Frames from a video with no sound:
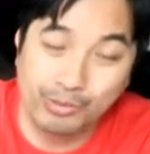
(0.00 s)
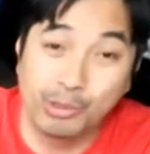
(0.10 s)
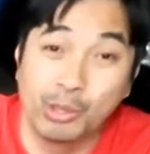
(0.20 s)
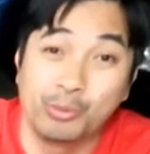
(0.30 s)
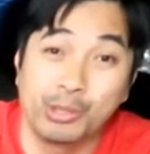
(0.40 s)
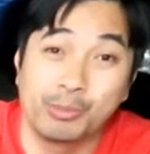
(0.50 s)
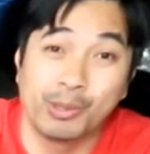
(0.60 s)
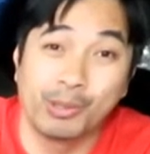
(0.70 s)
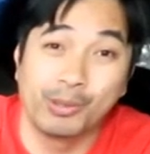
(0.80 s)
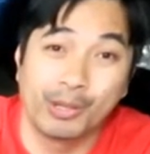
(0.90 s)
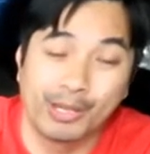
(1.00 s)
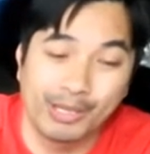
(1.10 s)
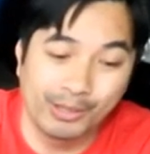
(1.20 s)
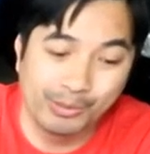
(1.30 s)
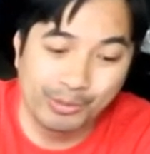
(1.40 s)
from Home Depot, all
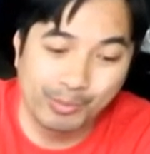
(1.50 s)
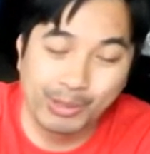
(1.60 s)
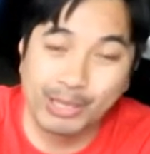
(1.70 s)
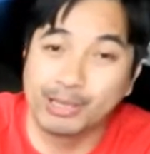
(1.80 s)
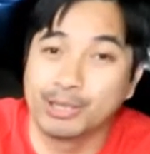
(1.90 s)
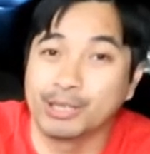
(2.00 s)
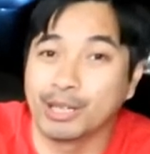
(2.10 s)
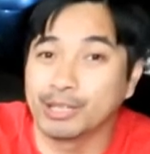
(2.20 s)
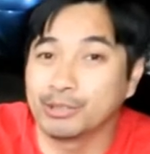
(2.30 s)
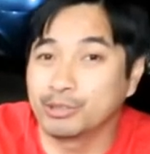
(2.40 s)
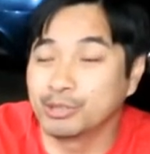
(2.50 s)
right, Home Depot, but I did, I,